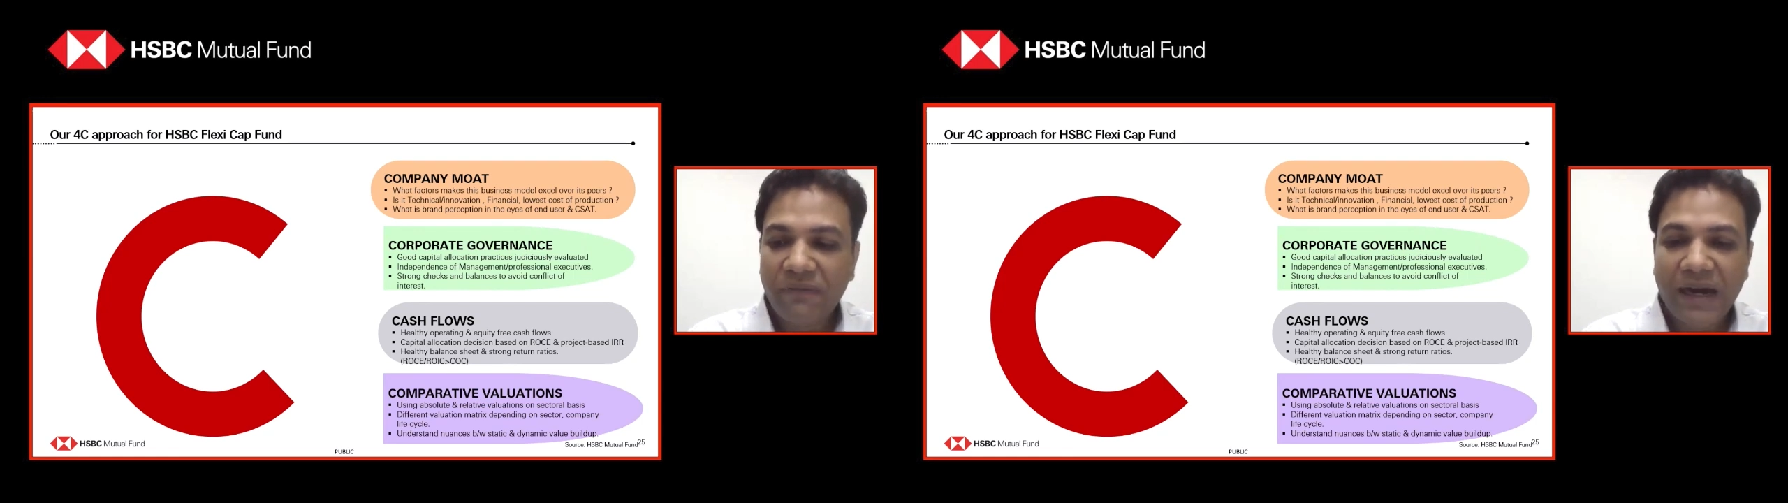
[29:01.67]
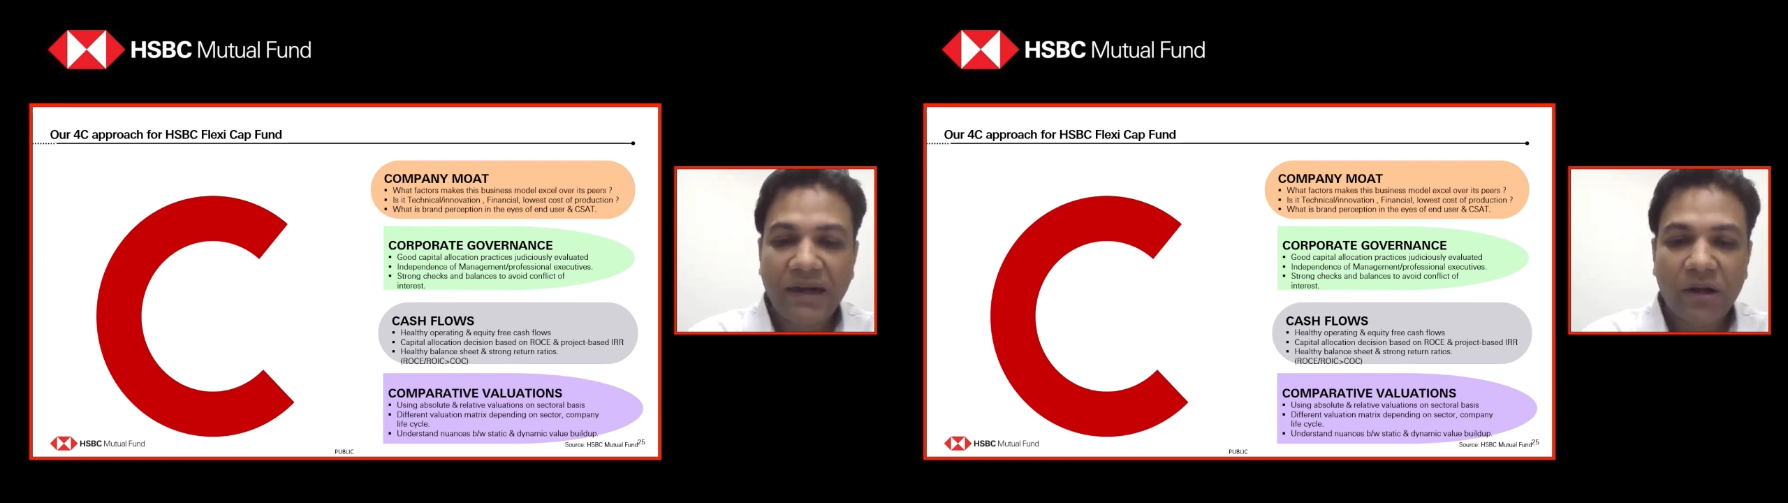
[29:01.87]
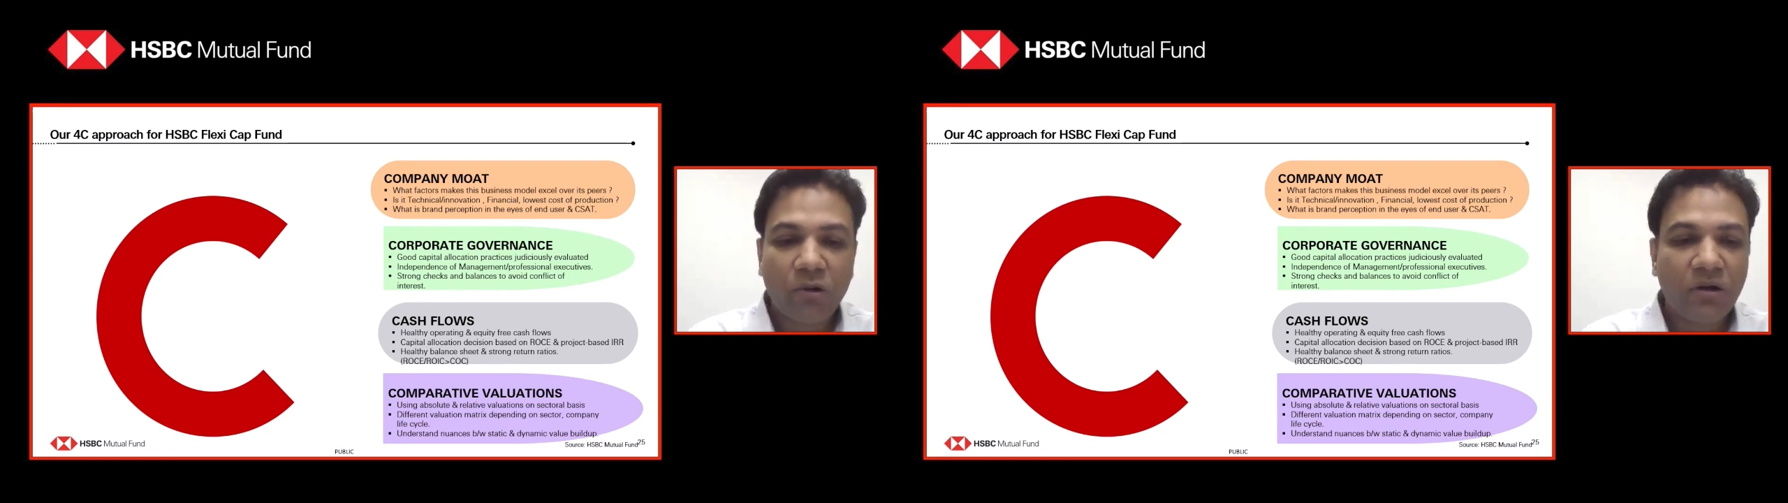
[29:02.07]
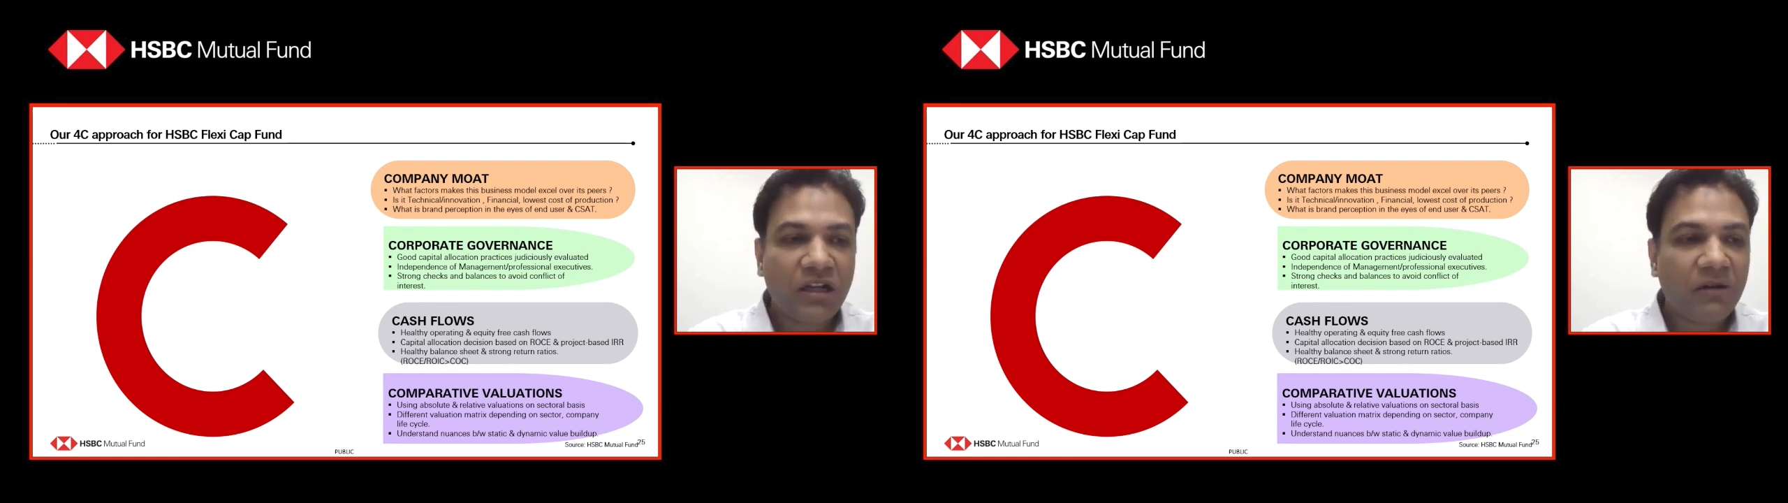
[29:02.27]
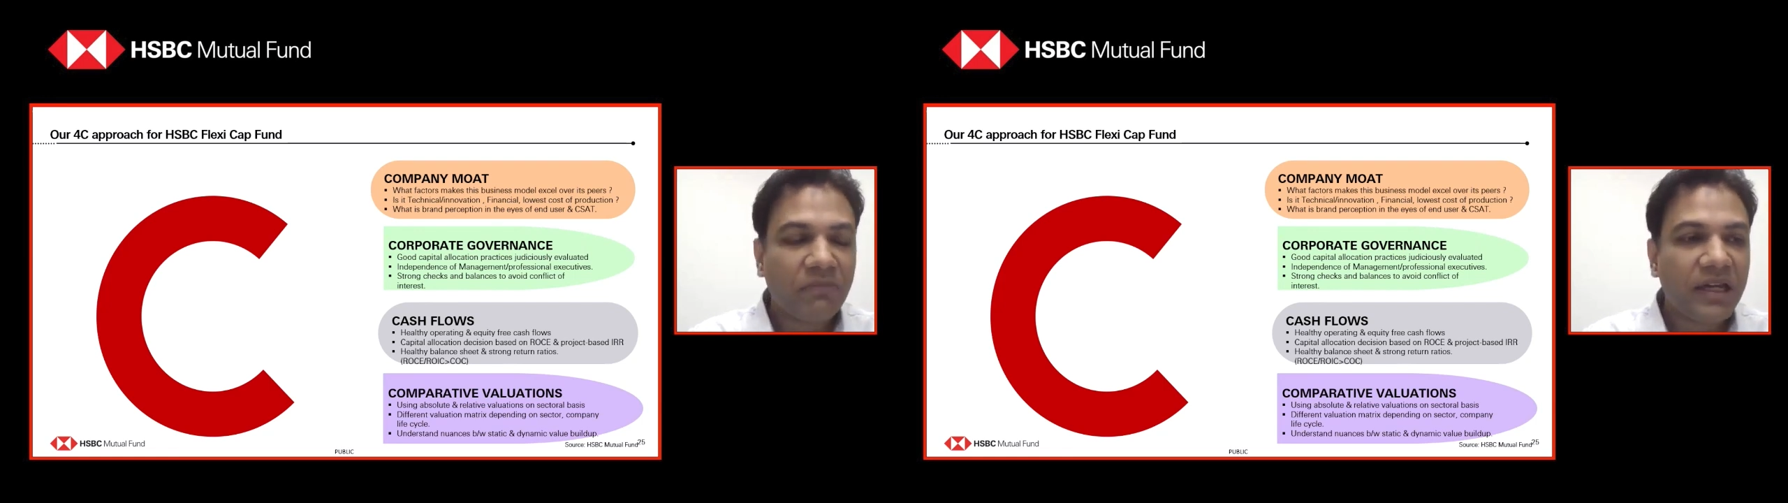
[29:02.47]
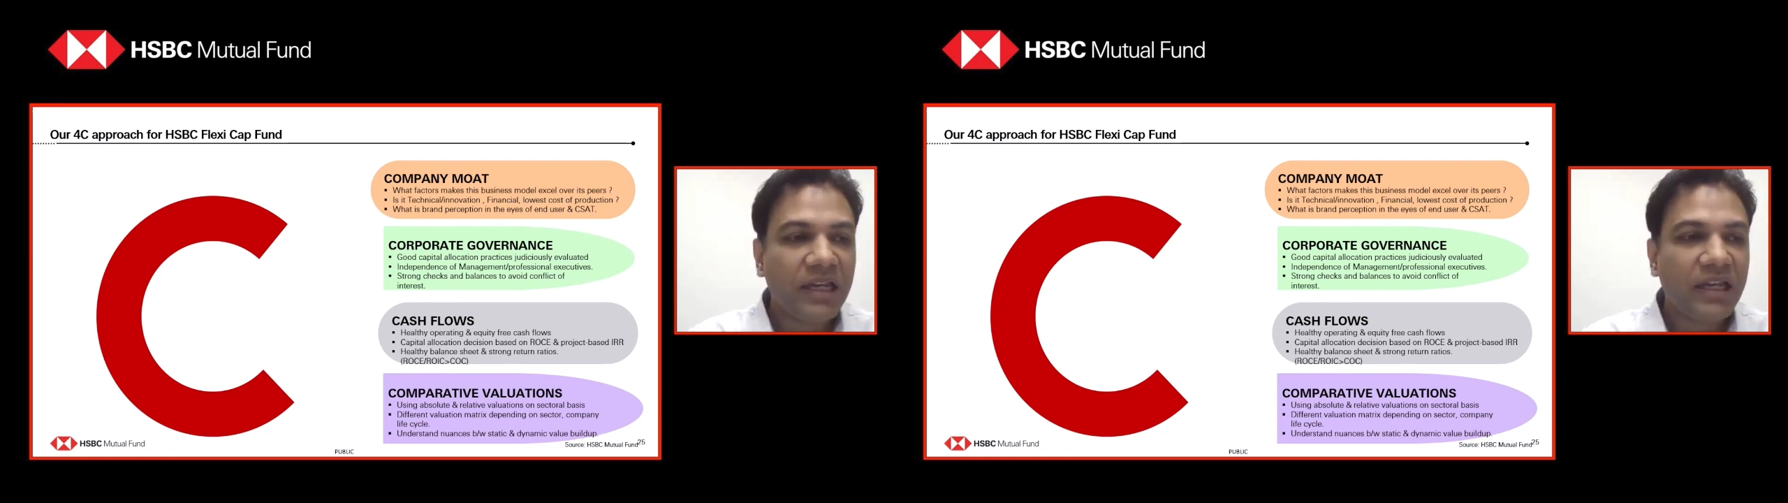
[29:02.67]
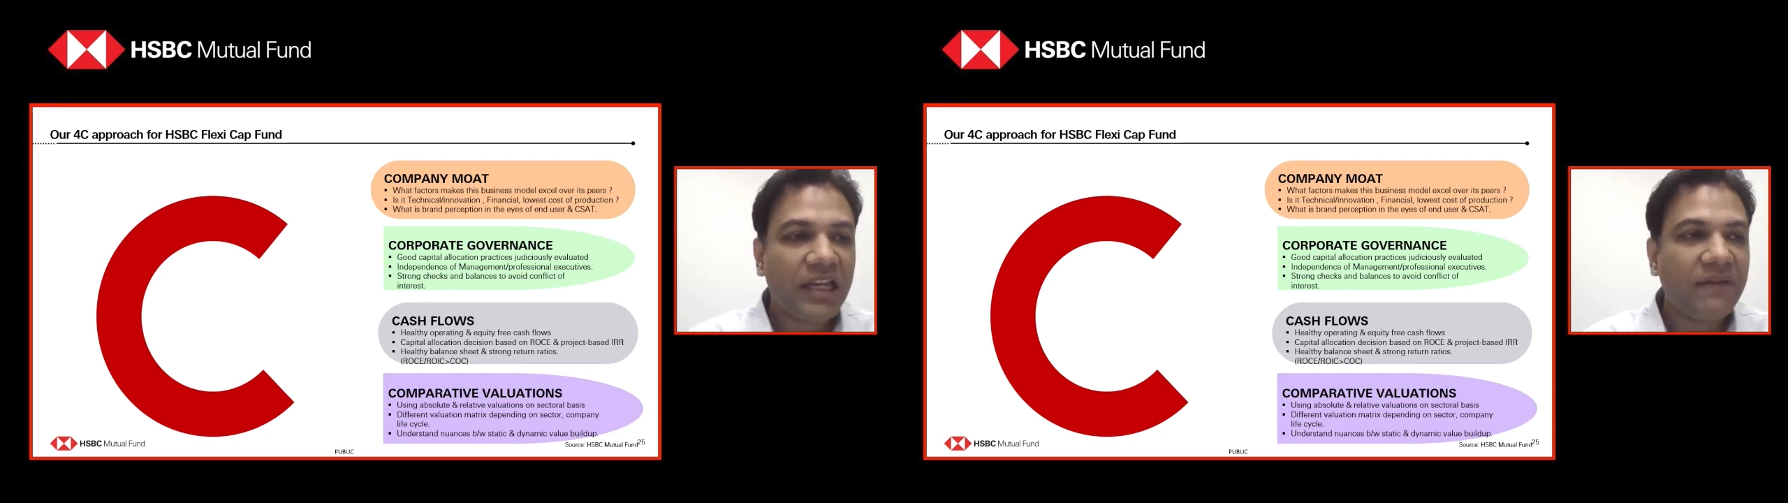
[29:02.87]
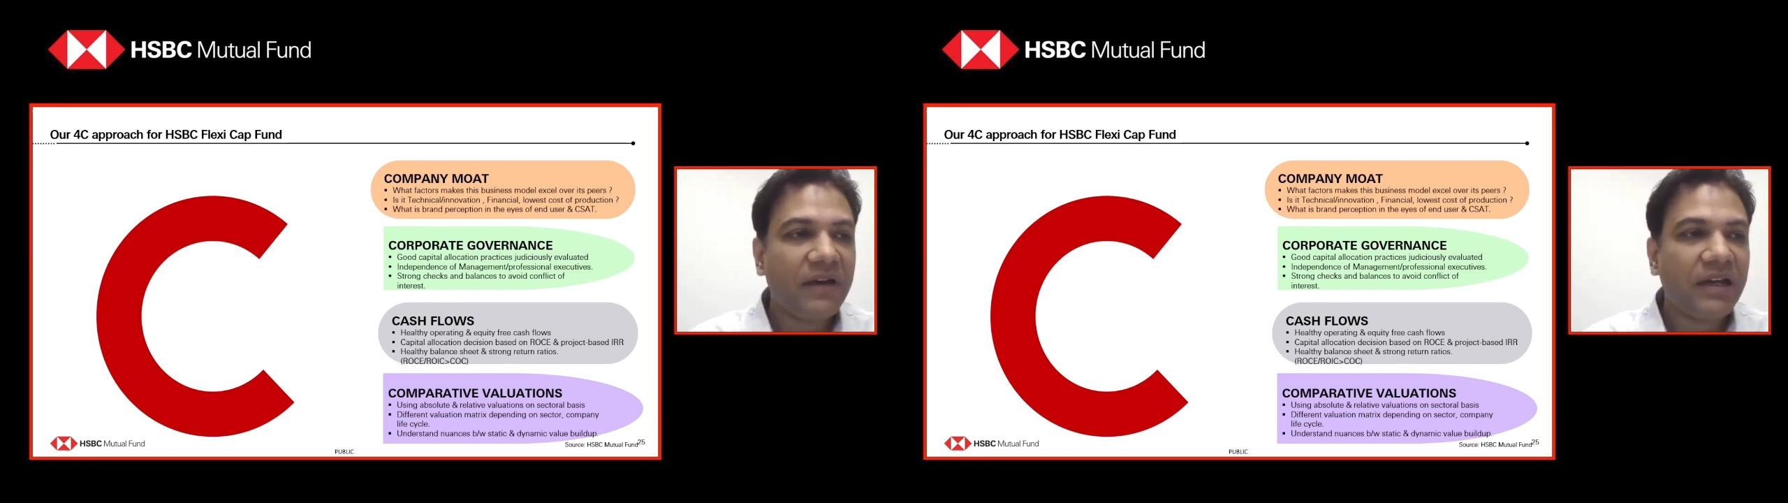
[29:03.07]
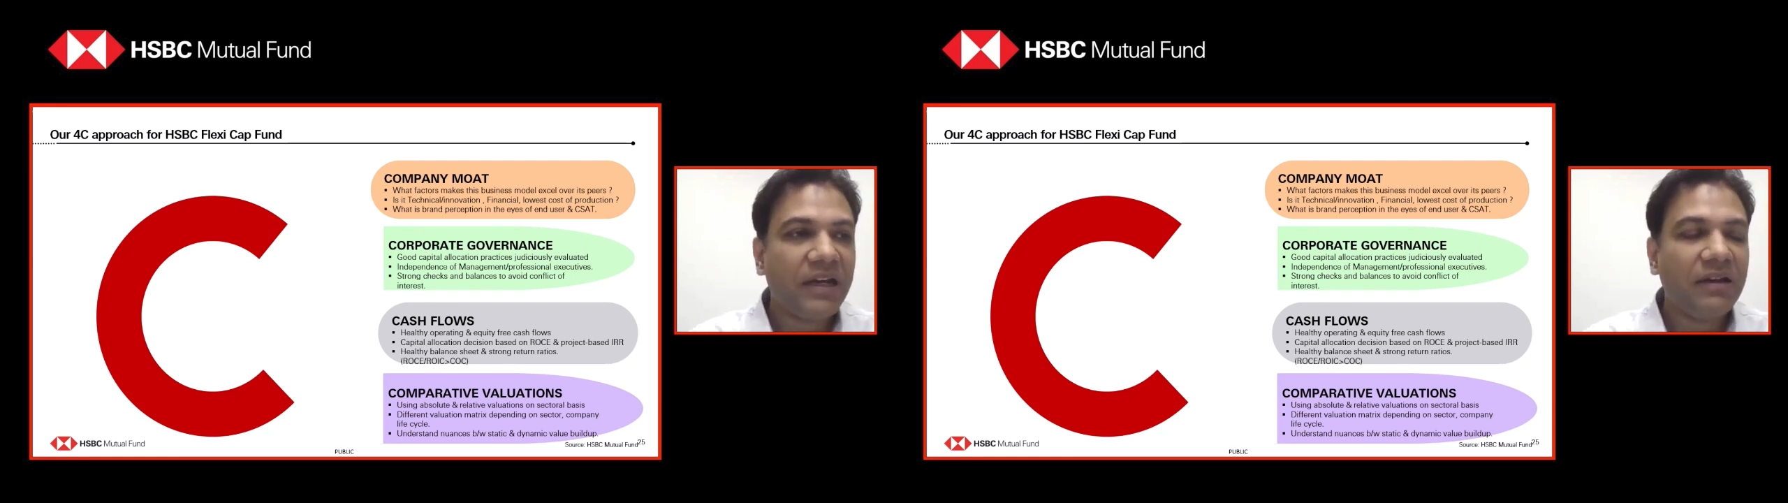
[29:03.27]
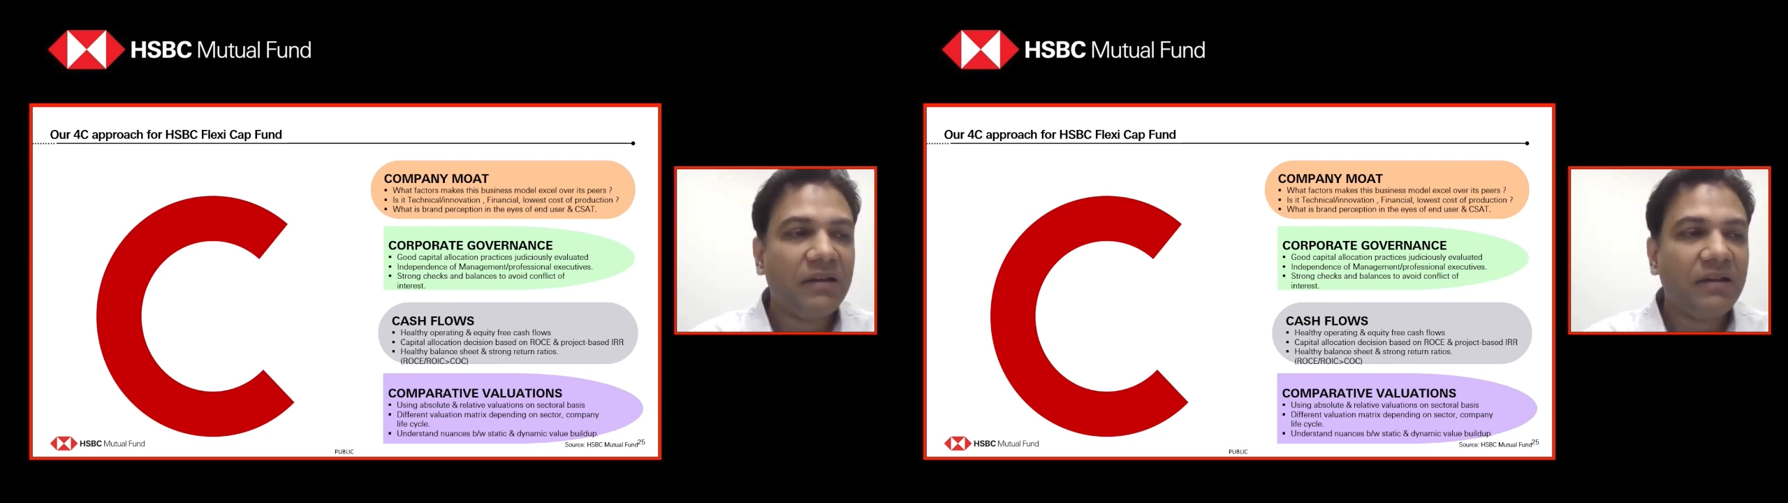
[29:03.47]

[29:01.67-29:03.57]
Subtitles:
find a good company even in